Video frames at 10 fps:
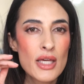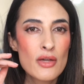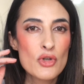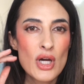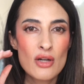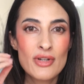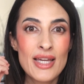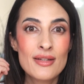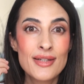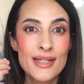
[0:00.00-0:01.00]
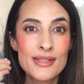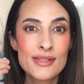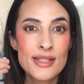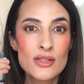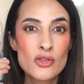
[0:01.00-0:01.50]
If you have a light
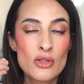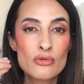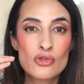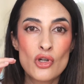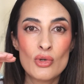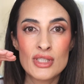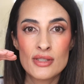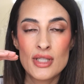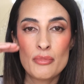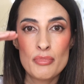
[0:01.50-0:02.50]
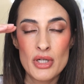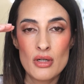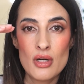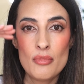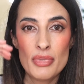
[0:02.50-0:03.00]
skin tone, so a step
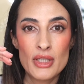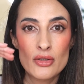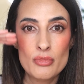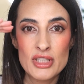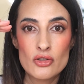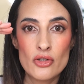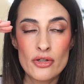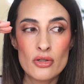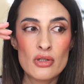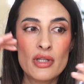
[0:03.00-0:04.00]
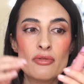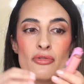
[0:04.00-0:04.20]
up, a little bit darker than